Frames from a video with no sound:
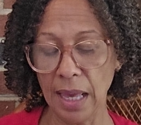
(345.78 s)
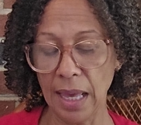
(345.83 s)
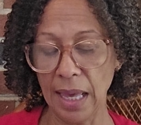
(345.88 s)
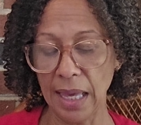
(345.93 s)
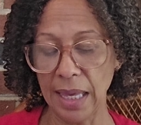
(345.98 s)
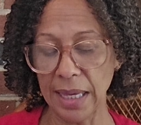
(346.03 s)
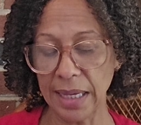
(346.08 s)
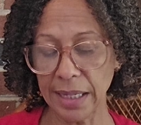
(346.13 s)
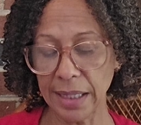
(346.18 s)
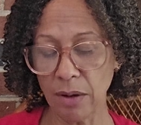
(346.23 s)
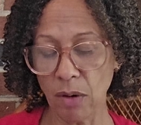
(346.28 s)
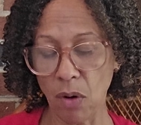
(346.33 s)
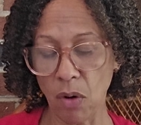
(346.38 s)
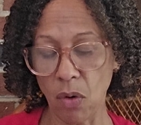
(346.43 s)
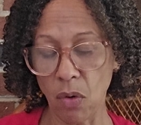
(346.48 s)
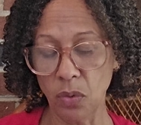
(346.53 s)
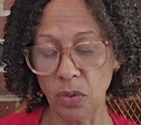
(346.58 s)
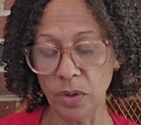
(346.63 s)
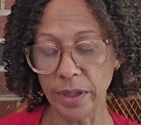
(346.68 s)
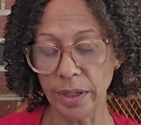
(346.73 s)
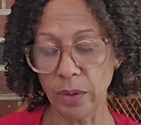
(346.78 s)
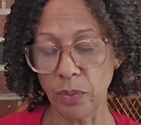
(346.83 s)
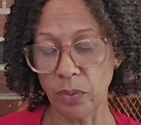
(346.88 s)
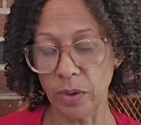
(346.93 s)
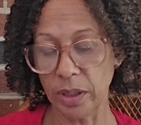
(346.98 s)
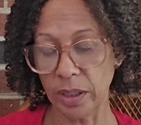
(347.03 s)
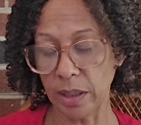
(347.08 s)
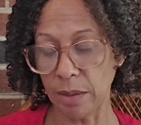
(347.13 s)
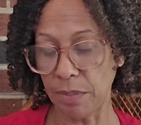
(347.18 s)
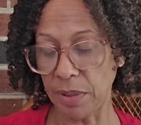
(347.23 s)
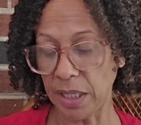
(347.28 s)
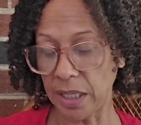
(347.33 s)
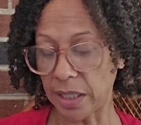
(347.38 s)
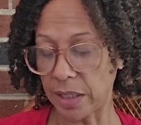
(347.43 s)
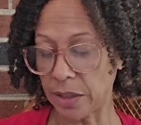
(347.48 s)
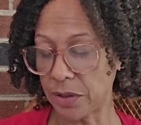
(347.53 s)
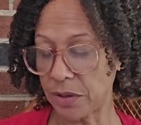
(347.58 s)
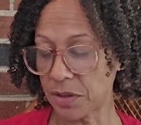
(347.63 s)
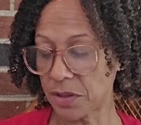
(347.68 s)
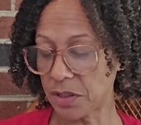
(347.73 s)
It can only really be
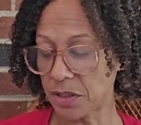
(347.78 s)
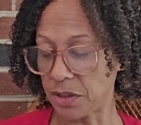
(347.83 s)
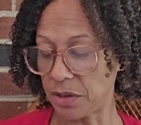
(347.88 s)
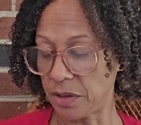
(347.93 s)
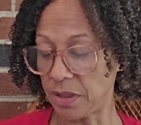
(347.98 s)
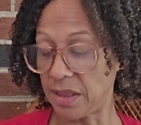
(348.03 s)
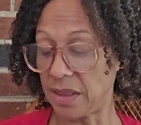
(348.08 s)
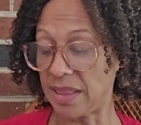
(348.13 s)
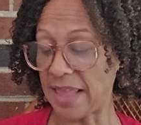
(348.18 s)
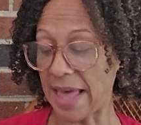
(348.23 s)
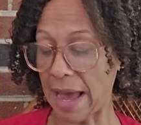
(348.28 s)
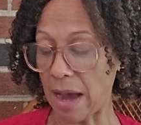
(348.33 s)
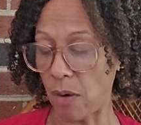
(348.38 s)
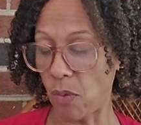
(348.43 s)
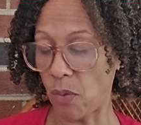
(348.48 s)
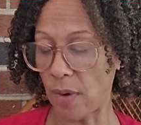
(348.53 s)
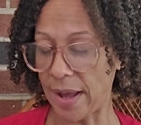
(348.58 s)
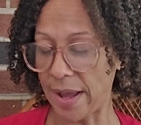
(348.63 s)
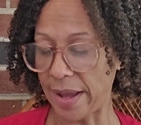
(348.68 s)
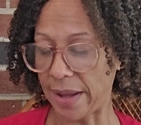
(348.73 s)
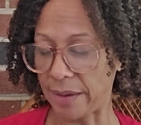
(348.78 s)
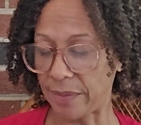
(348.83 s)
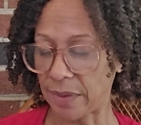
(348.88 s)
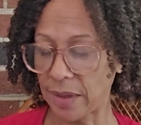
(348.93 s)
understood that way.